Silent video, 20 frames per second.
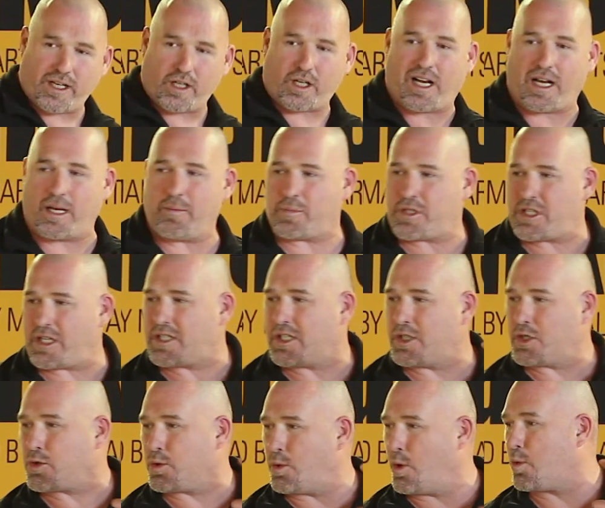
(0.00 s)
little glimpses
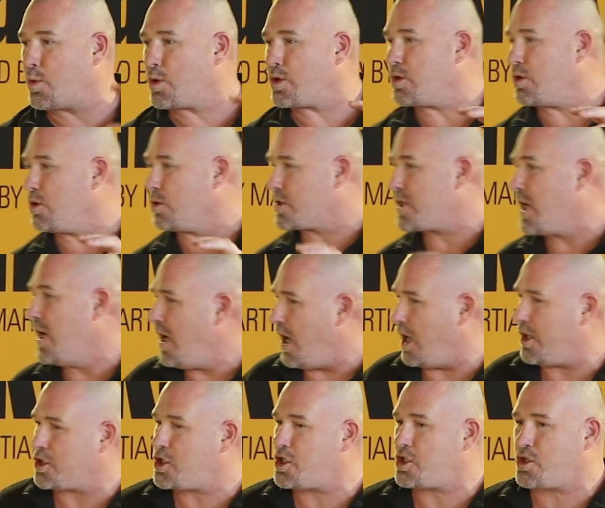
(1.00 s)
into a world.
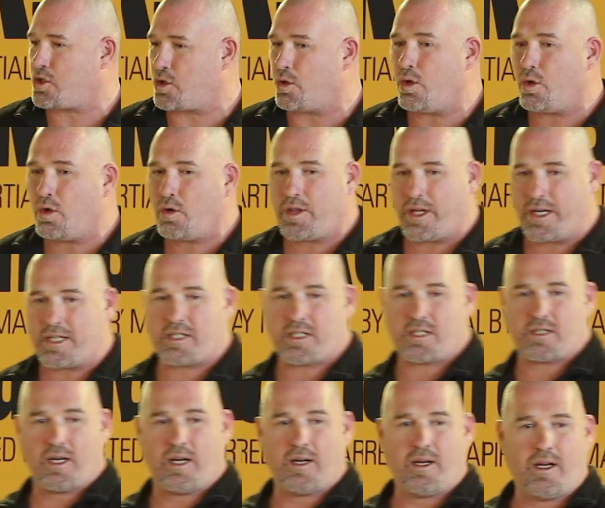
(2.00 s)
And I saw
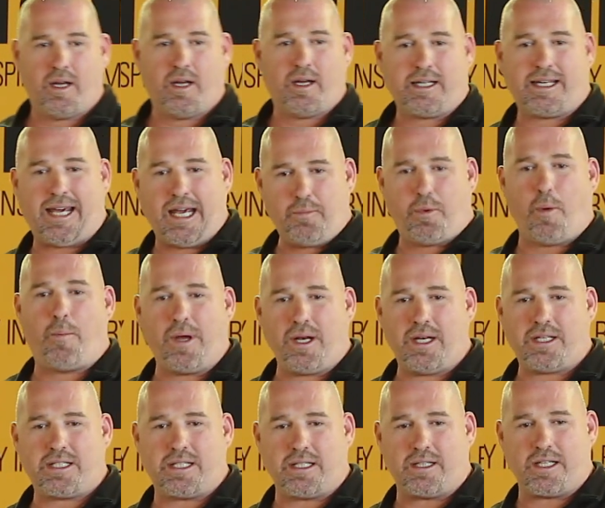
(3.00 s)
this
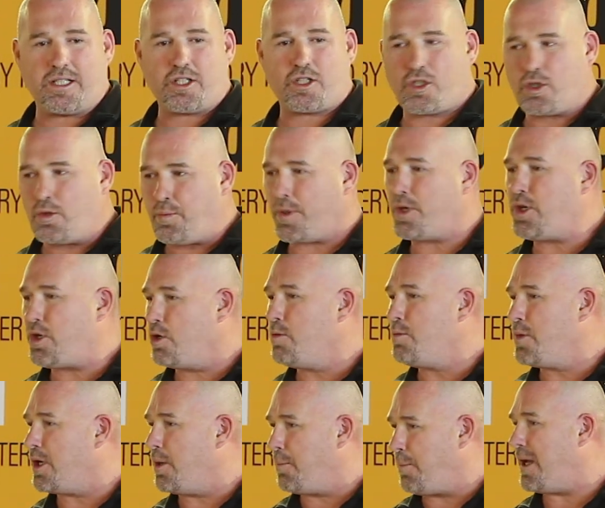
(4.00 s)
capability, this
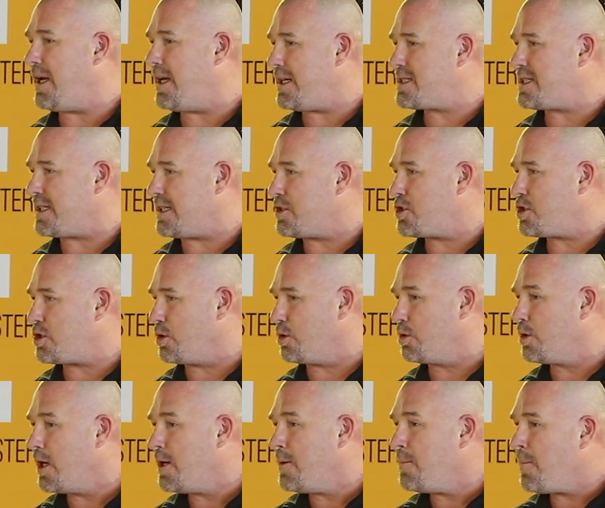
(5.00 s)
superhuman ability
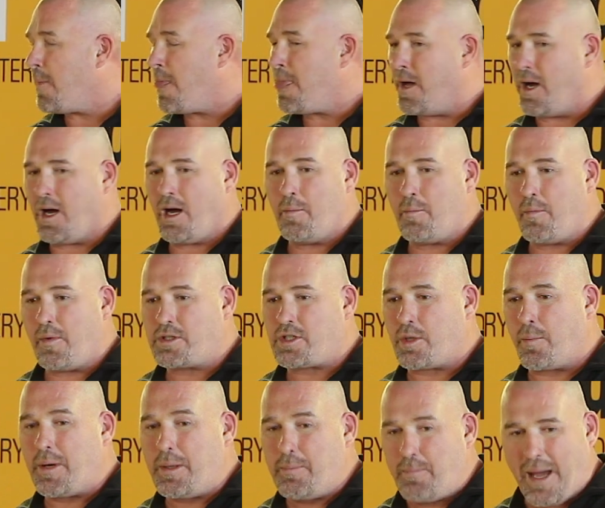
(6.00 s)
to
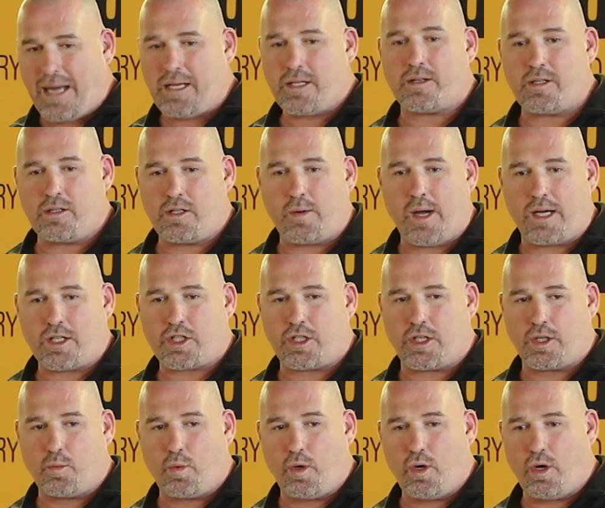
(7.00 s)
be better than you
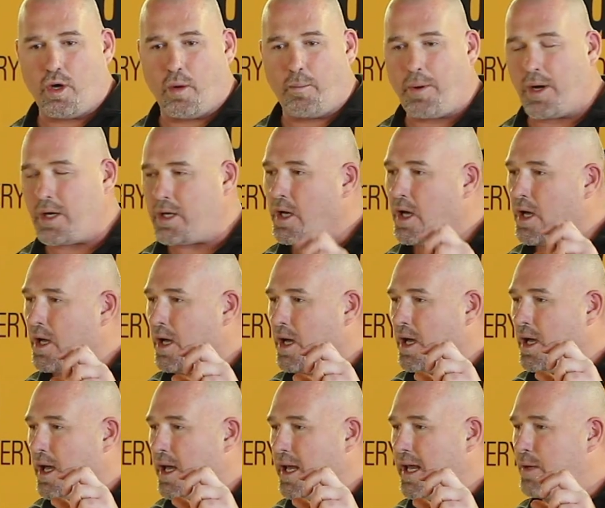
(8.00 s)
actually were. But
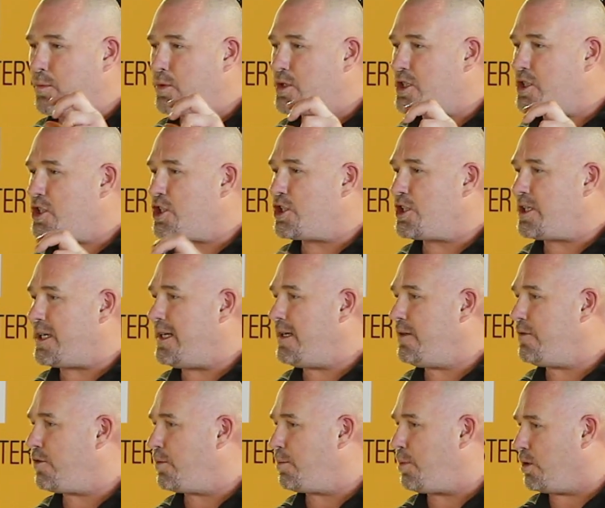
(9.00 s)
it was
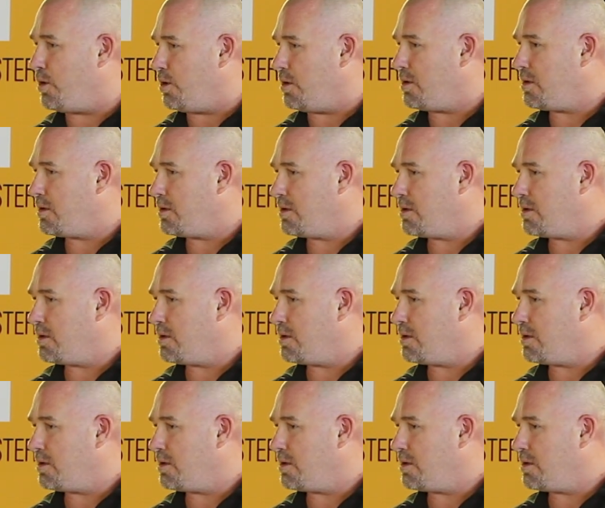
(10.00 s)
achievable.